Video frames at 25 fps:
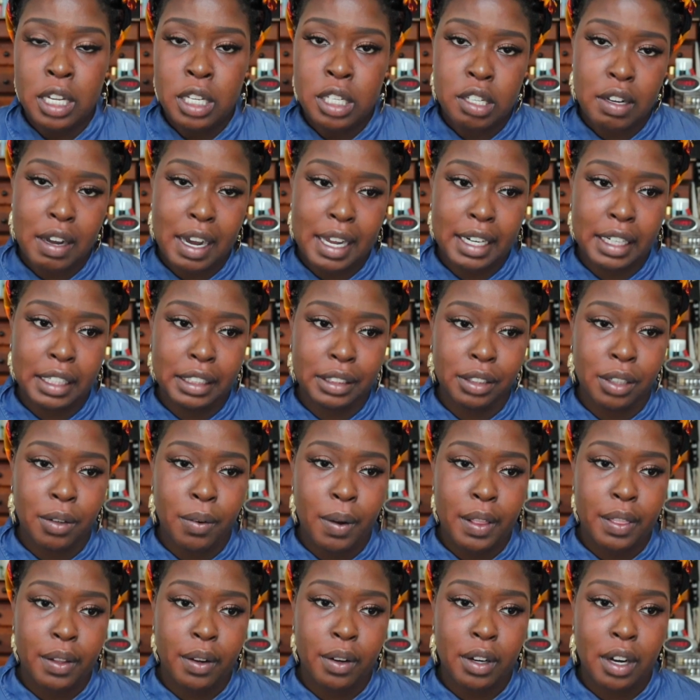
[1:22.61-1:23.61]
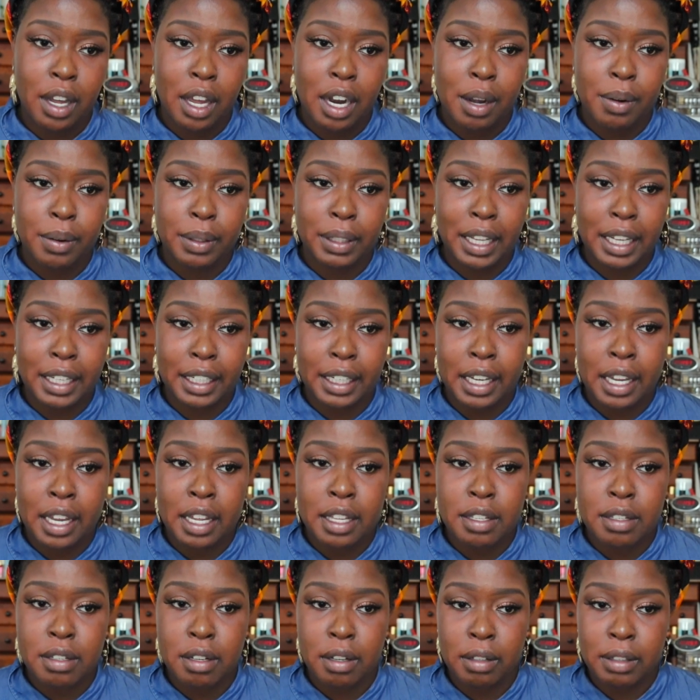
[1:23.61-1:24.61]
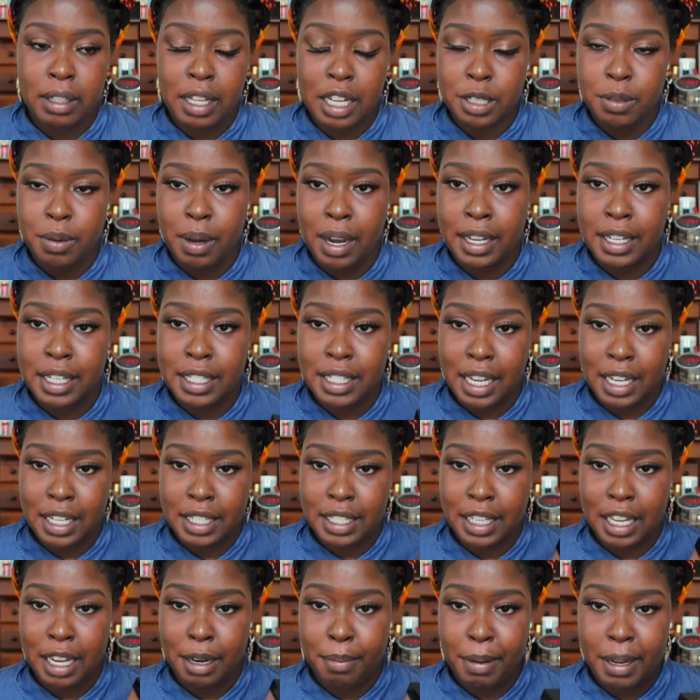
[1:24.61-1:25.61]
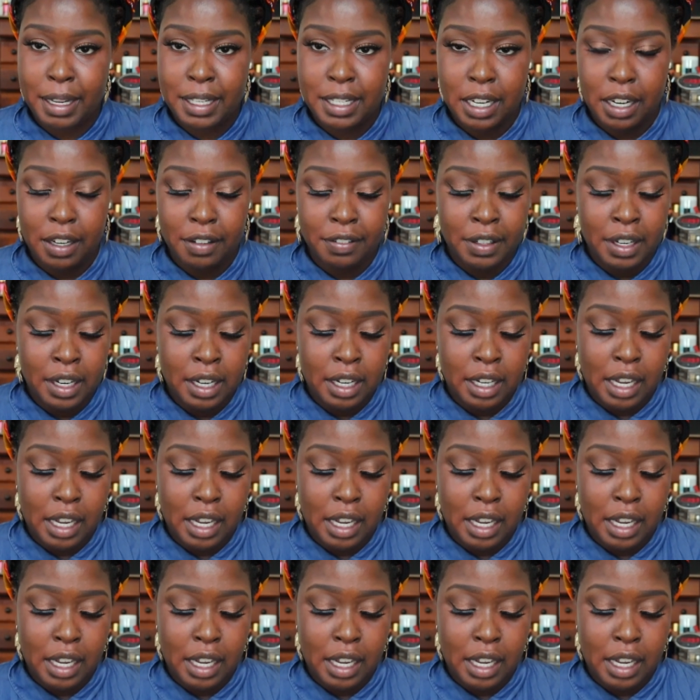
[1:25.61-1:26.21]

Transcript: so I didn't know whether or not I would like it, so that's why I decided to get it myself.